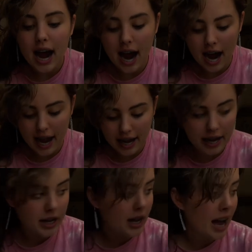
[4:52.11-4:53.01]

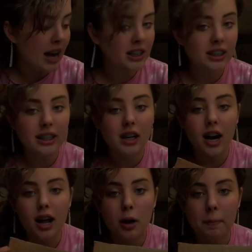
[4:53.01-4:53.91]
I actually
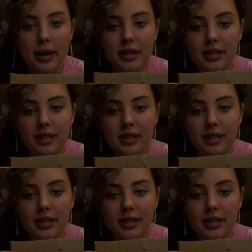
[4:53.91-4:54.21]
cut a piece